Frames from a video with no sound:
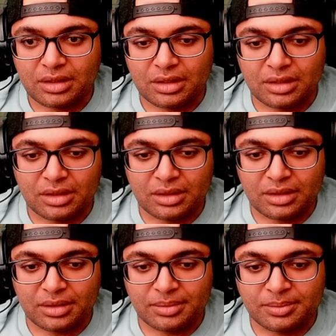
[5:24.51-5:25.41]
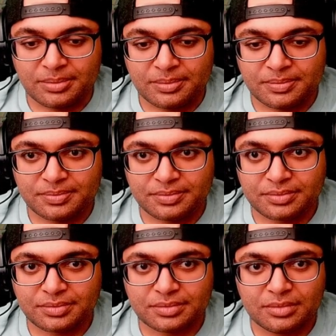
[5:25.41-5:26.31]
Um,
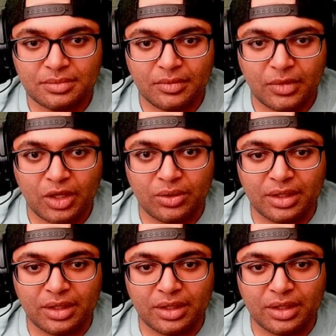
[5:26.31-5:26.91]
you know what?